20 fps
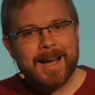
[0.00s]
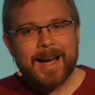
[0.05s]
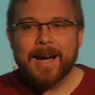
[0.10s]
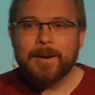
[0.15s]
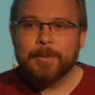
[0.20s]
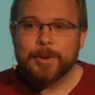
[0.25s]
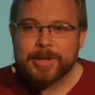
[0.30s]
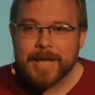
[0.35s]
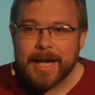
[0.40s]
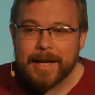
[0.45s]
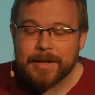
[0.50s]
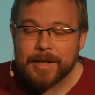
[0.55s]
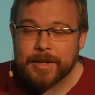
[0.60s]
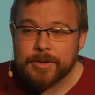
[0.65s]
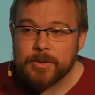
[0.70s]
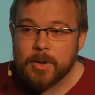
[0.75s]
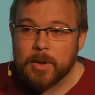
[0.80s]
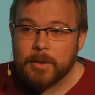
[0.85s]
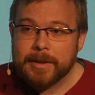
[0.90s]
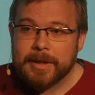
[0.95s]
I was 8
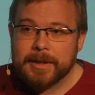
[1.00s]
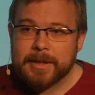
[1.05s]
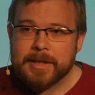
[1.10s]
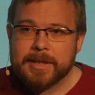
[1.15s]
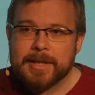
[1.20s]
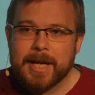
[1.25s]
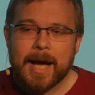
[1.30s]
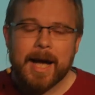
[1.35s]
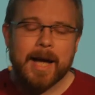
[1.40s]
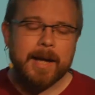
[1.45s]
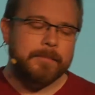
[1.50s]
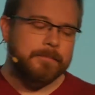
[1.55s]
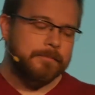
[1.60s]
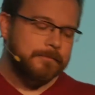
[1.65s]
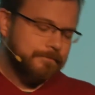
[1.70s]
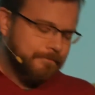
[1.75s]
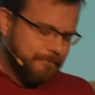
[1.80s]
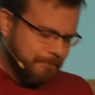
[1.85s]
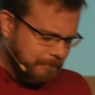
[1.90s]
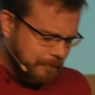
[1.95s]
years old at the time,
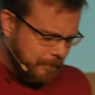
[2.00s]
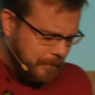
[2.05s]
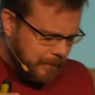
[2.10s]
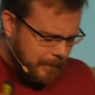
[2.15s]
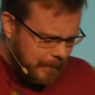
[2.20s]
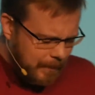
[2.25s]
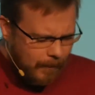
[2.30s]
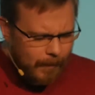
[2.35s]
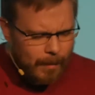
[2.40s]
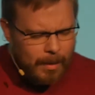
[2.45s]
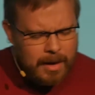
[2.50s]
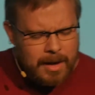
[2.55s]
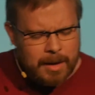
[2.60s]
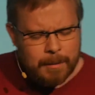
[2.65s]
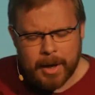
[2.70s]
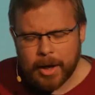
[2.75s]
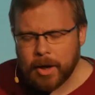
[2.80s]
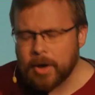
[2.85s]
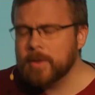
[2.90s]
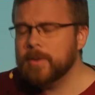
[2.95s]
and
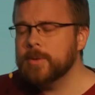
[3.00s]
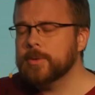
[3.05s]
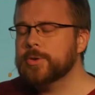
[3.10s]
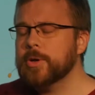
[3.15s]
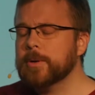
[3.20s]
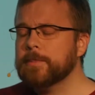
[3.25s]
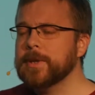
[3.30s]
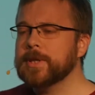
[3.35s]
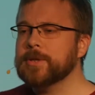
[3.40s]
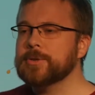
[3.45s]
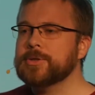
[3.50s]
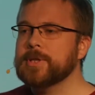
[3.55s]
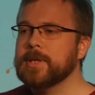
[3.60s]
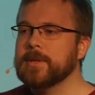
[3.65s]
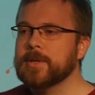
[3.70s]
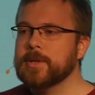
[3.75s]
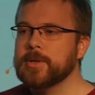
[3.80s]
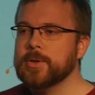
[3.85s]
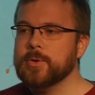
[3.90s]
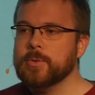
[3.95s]
my uncle took me to see
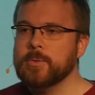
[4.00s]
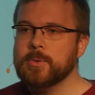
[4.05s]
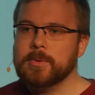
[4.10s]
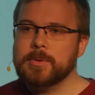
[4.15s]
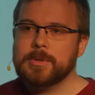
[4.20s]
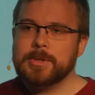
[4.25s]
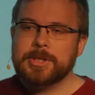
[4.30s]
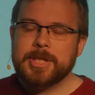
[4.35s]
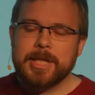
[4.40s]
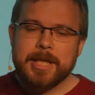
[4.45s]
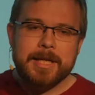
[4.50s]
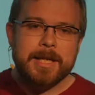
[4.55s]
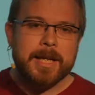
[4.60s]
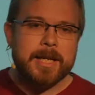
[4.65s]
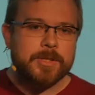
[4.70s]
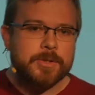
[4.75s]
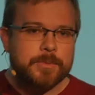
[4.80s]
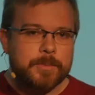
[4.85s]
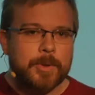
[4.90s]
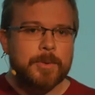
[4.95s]
the new
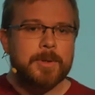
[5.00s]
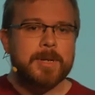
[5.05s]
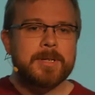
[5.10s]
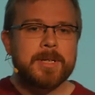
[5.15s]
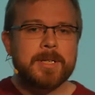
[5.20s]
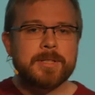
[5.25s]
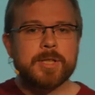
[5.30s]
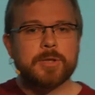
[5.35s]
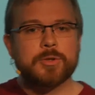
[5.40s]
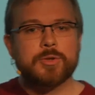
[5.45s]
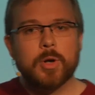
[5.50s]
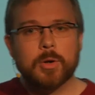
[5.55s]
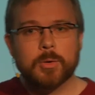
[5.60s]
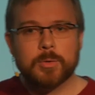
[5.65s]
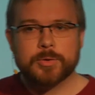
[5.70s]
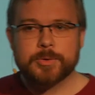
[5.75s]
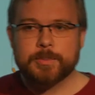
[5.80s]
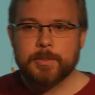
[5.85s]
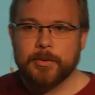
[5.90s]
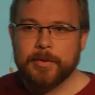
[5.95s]
Teenage Mutant Ninja
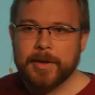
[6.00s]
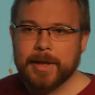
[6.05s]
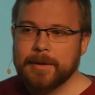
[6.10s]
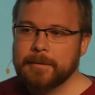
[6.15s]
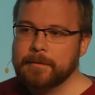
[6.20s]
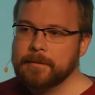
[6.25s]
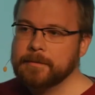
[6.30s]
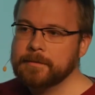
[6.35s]
Turtles movie.